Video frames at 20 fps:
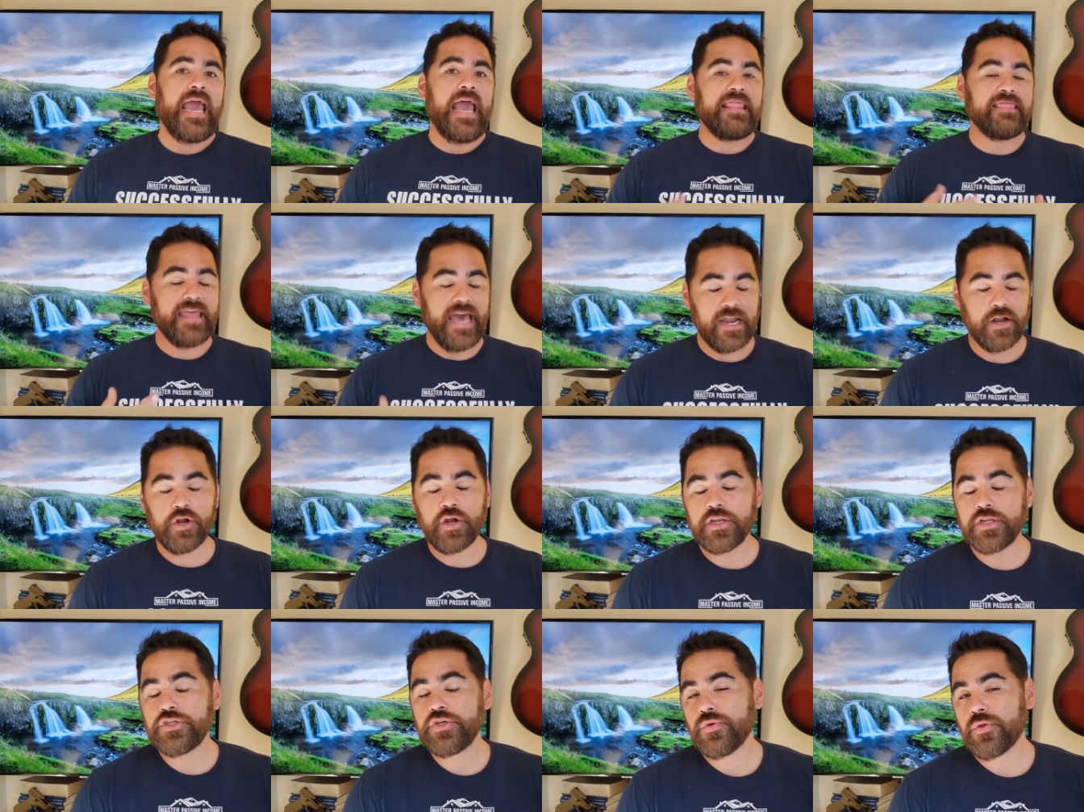that are going
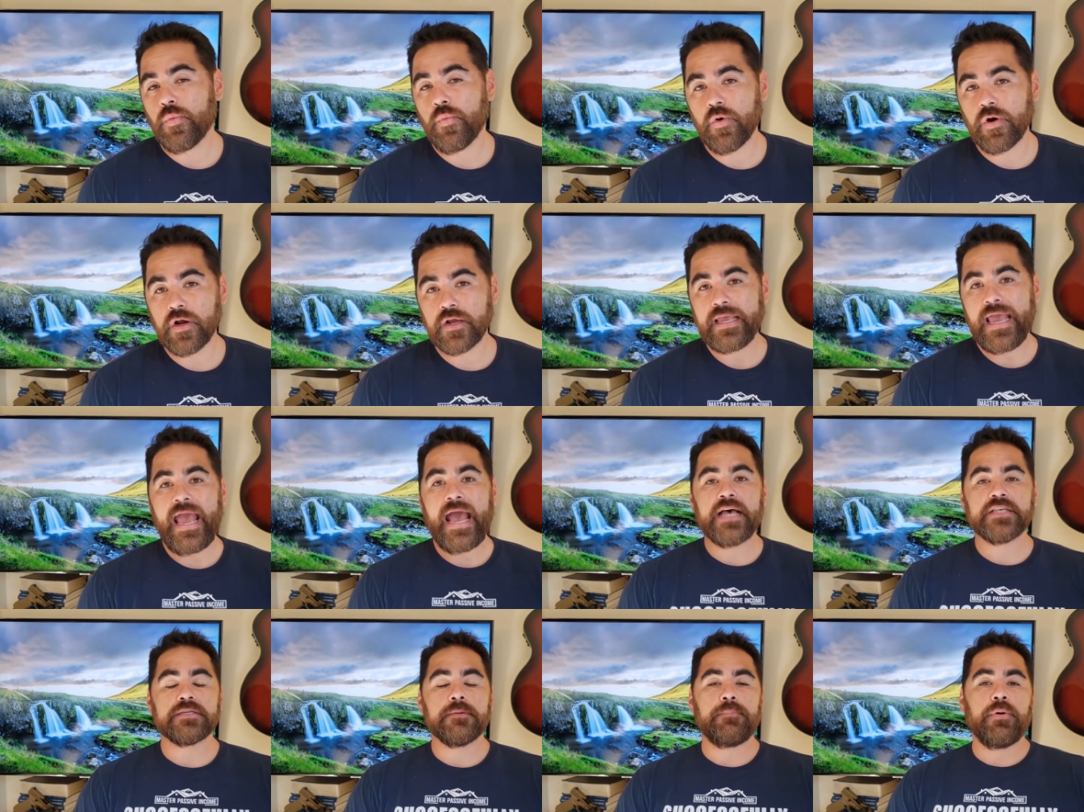to do the work
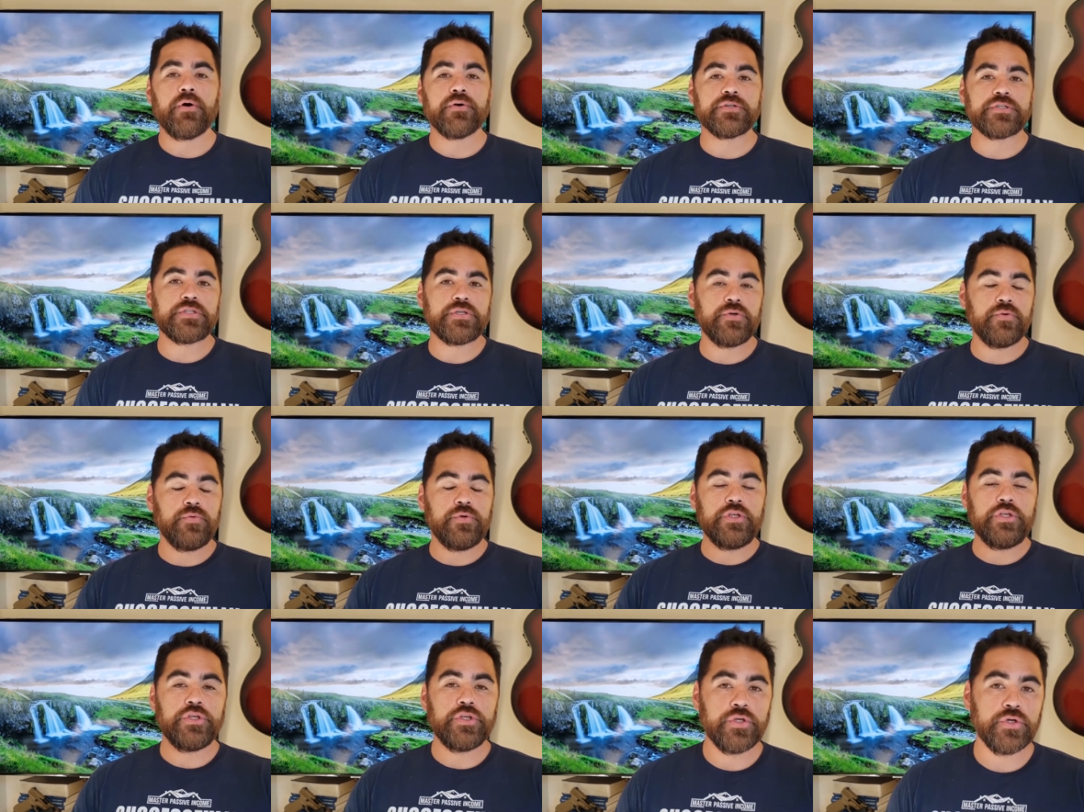as opposed to
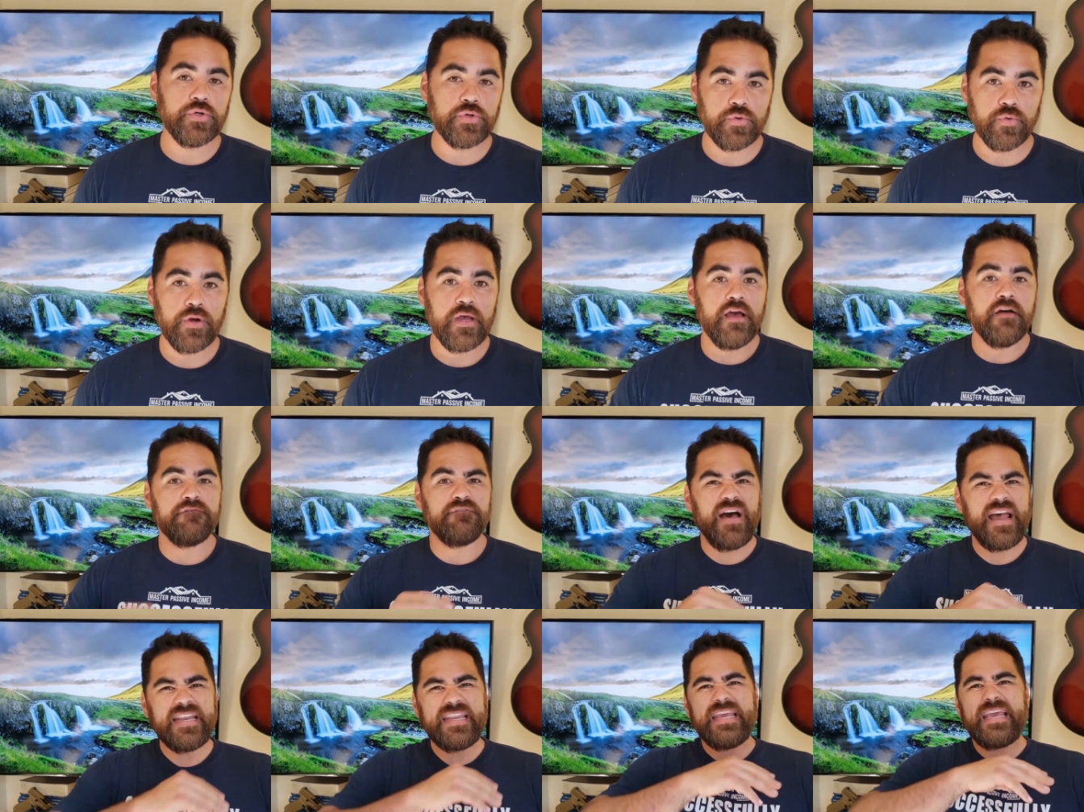you
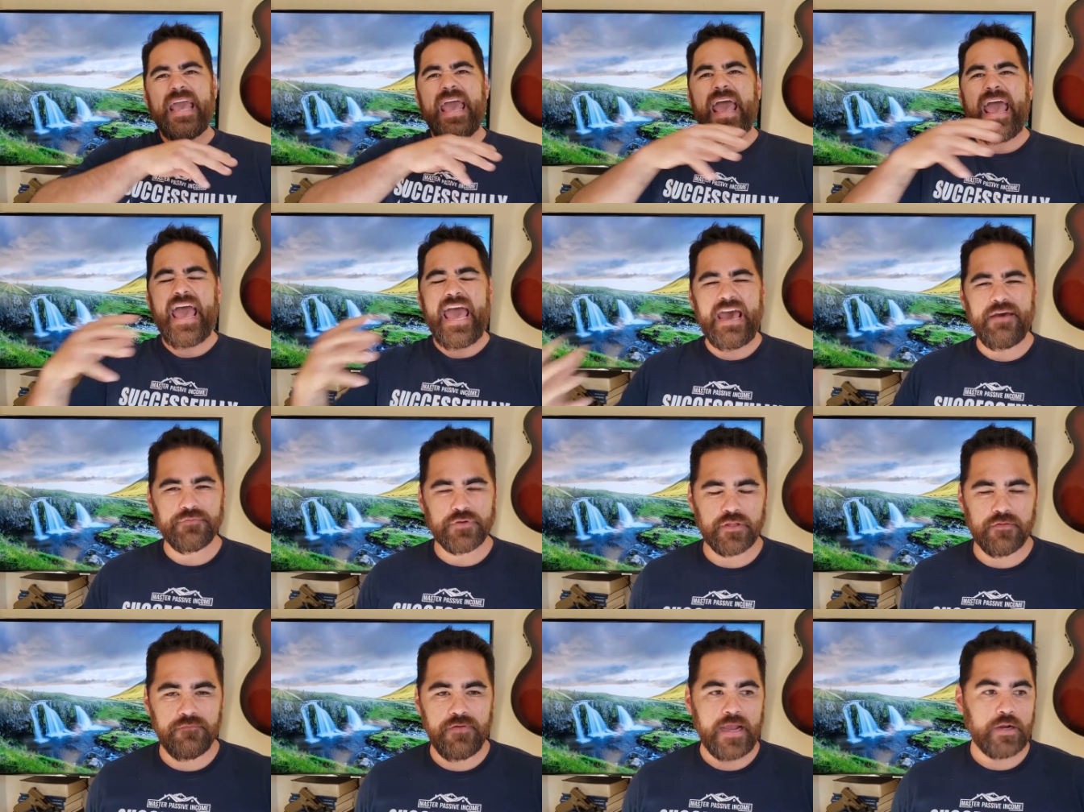finding after
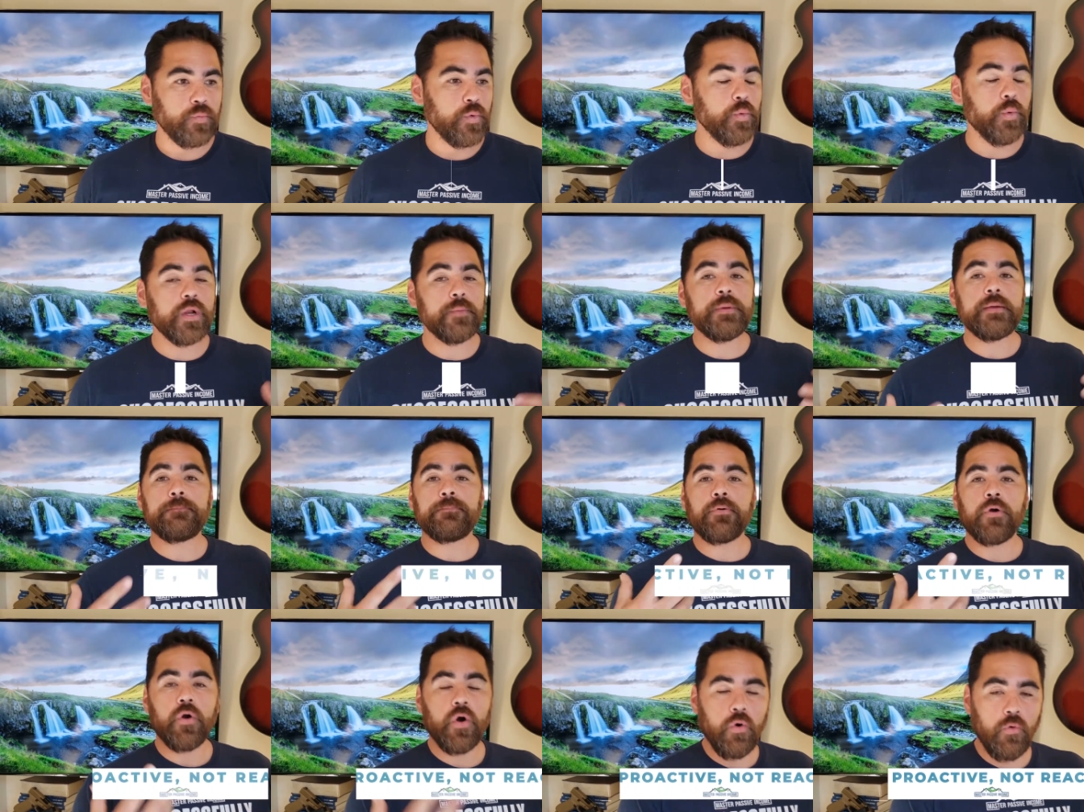the fact. We want to be
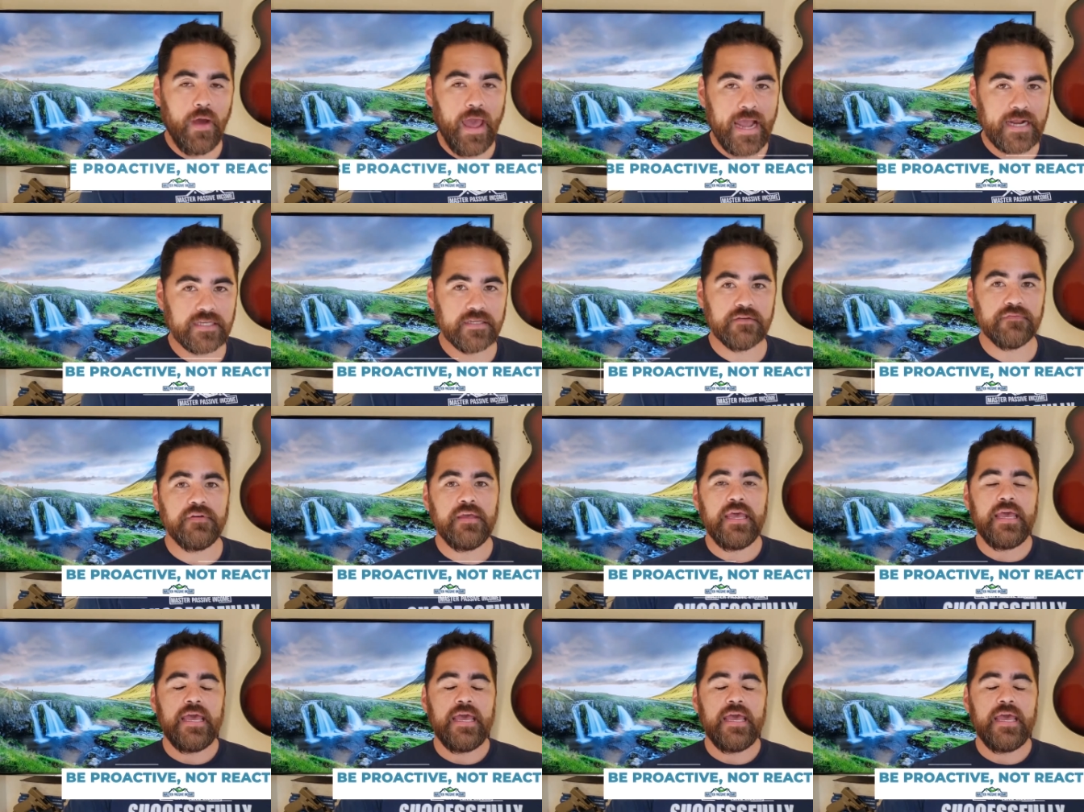proactive